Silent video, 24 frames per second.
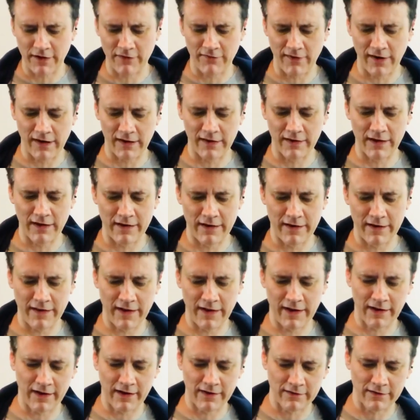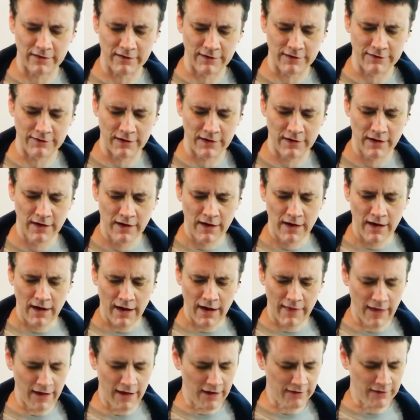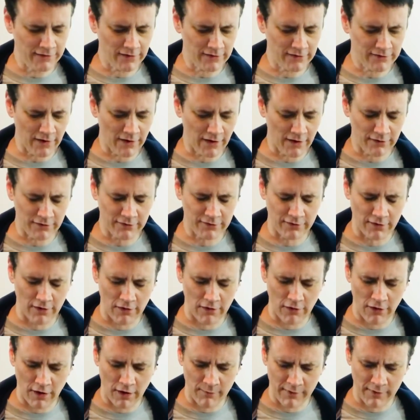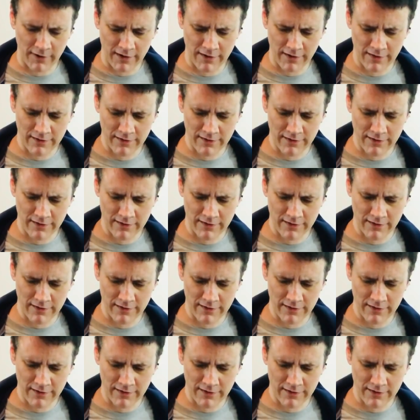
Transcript: violin and then it gets glitchy. And then there's this other slow harmony.